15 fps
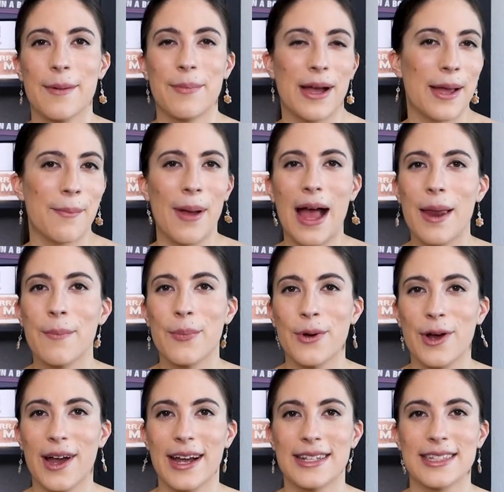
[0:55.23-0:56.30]
by a bad
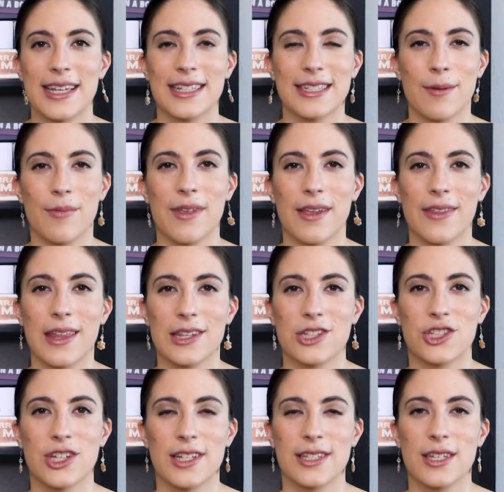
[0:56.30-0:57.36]
book, I'd say something
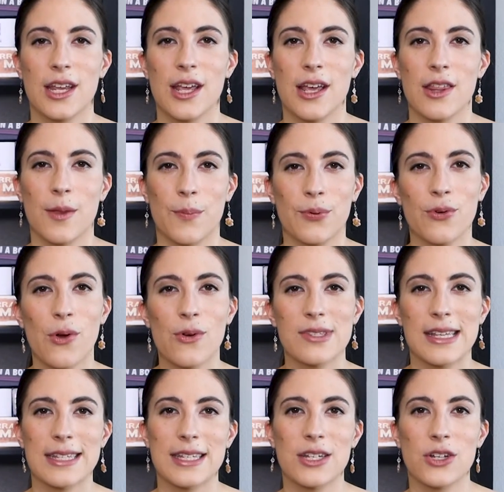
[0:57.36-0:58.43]
that's just the prose
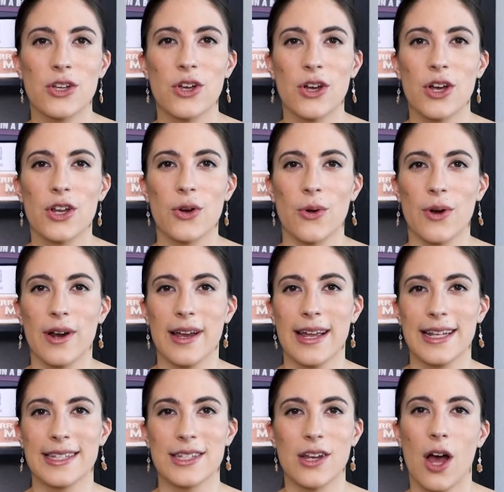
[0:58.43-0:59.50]
isn't good, or
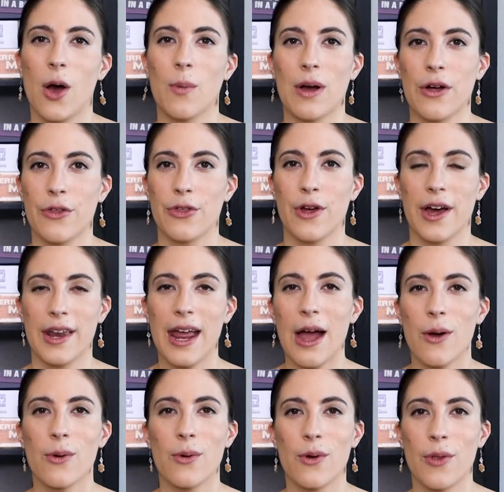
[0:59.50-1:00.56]
it's not well thought
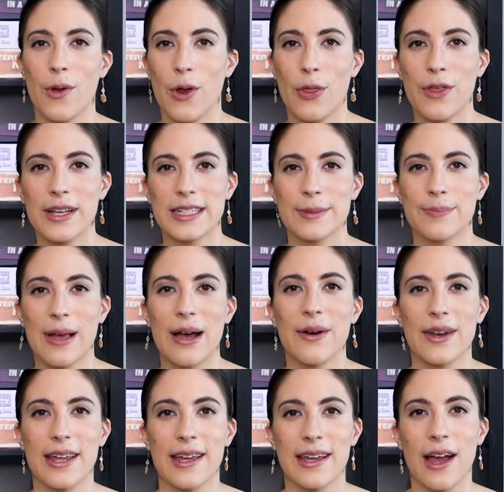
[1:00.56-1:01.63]
out, or there are things
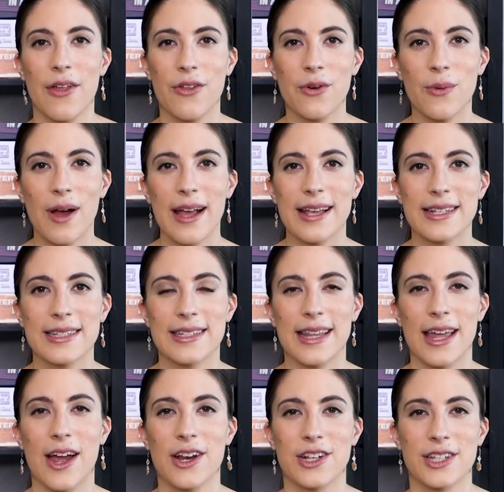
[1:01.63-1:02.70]
about it otherwise
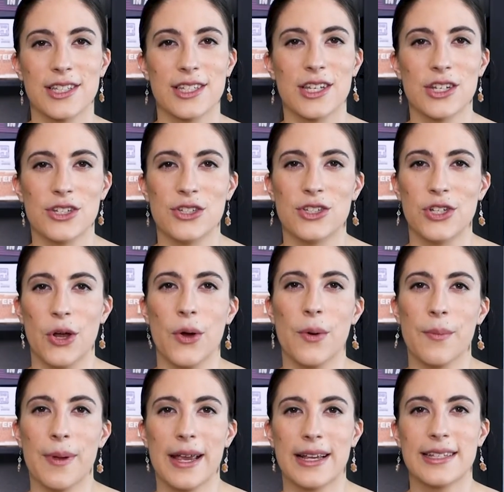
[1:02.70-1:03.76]
that just don't make